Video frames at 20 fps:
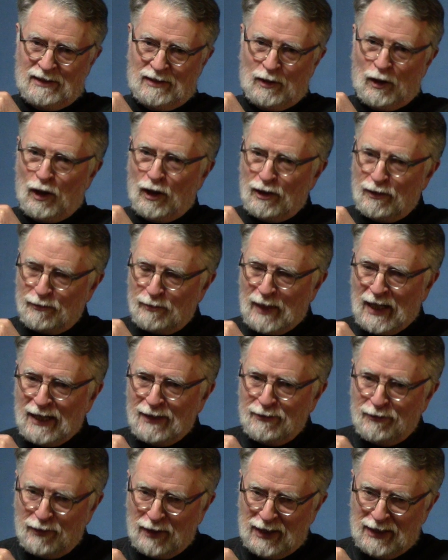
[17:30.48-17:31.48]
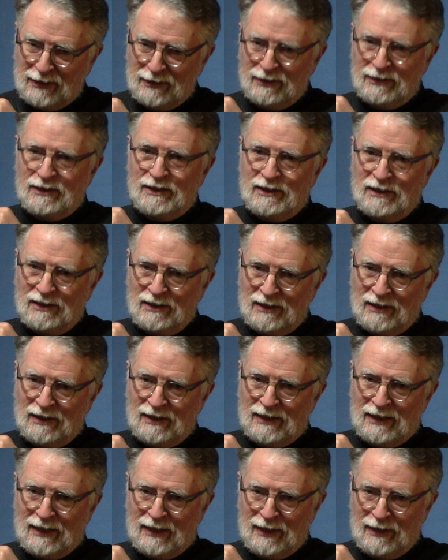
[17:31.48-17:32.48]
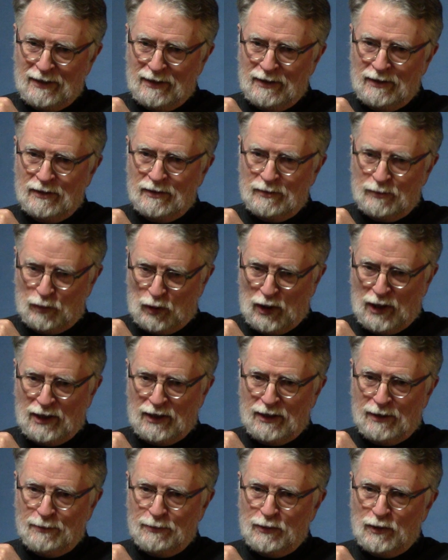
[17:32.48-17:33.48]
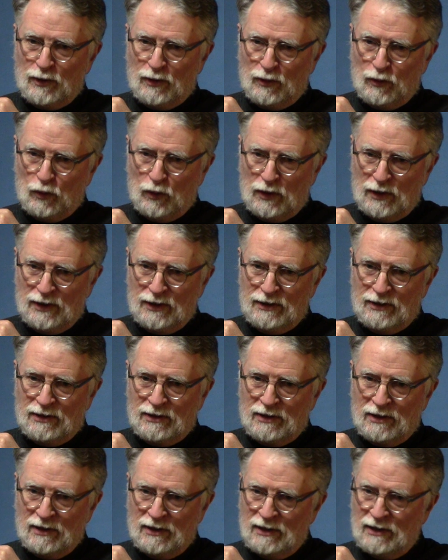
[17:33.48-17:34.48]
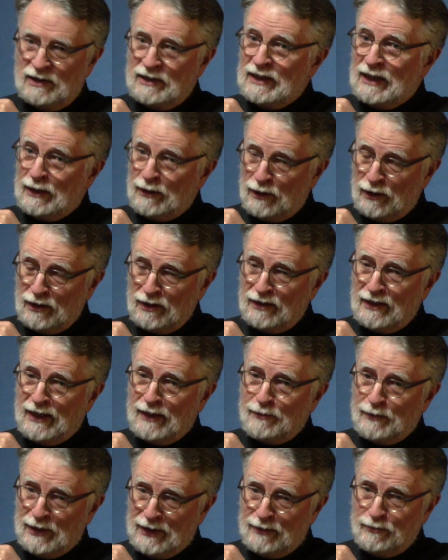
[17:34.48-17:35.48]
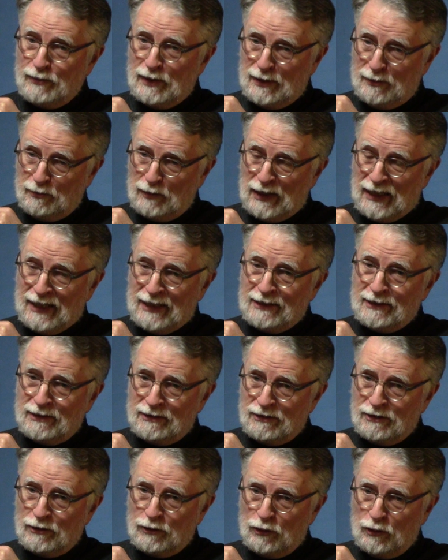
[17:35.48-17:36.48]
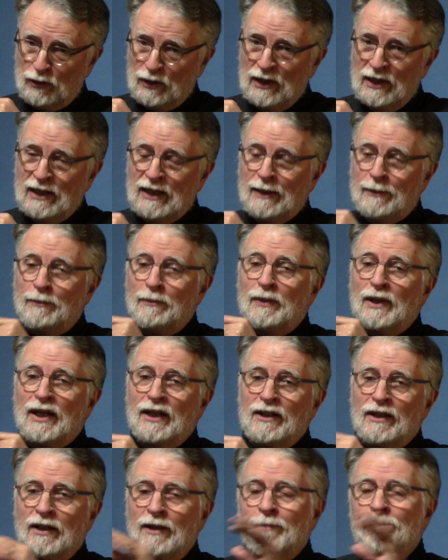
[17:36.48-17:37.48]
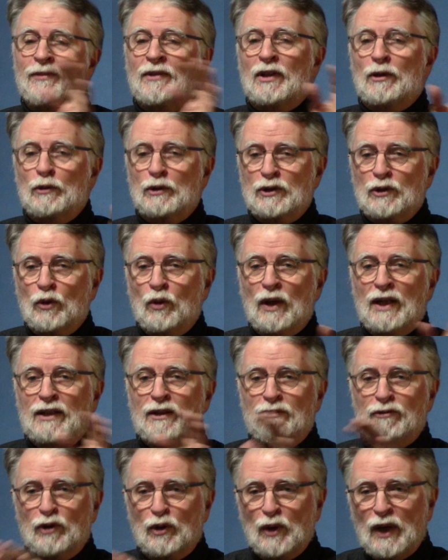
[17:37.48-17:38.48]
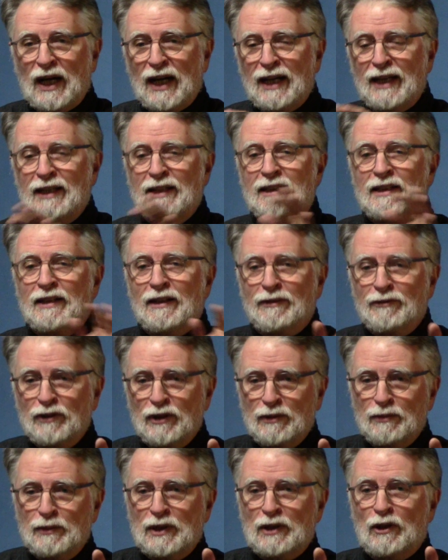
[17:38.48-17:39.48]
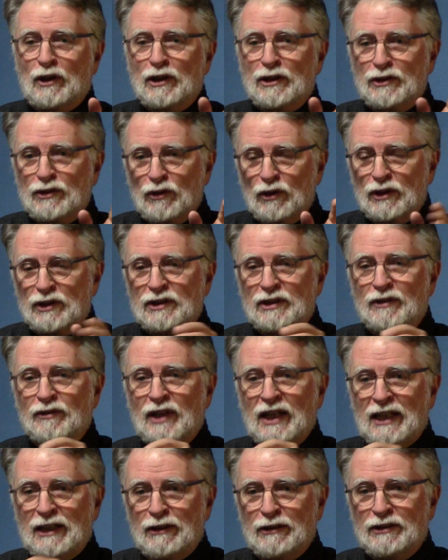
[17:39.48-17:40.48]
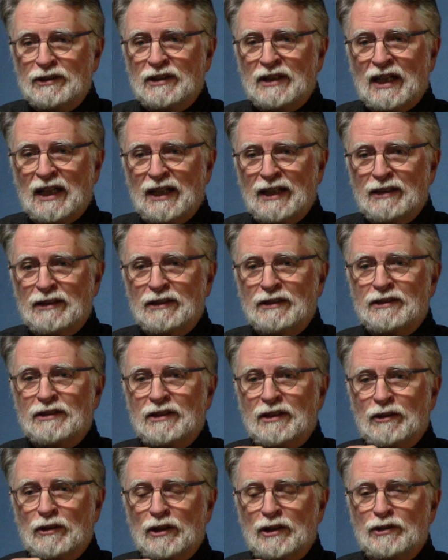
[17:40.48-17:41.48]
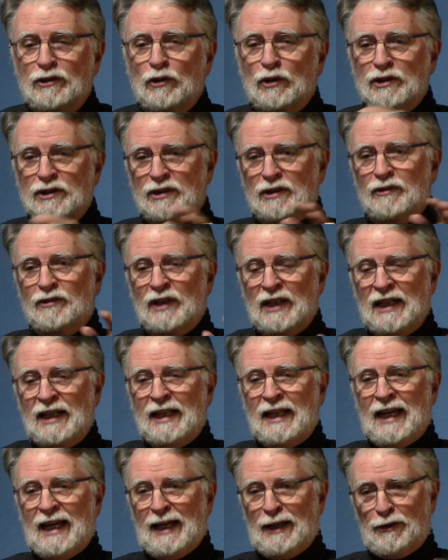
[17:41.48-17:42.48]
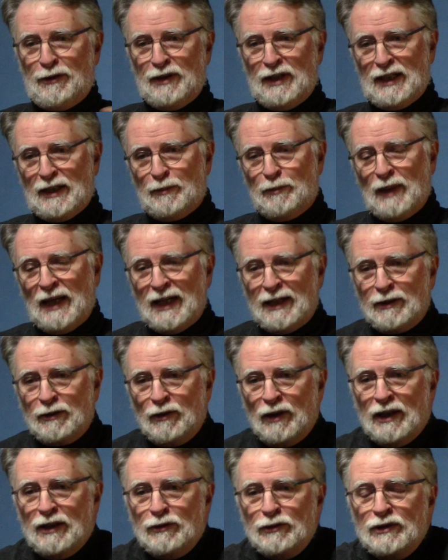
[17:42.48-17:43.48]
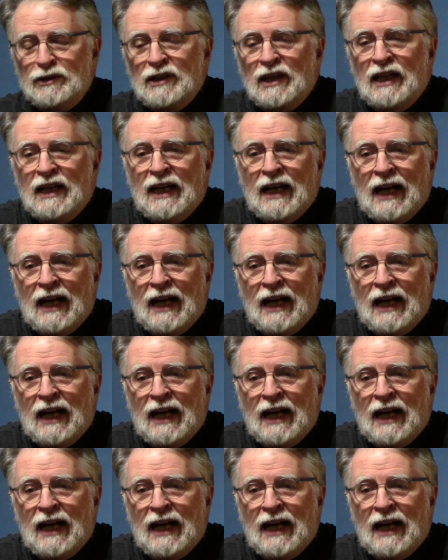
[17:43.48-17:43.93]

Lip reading: All of my friends that I brought up to the woods, now none of them had been black, it's true, but there was quite a variety of them and all sorts of hairstyles and all sorts of ethnic backgrounds.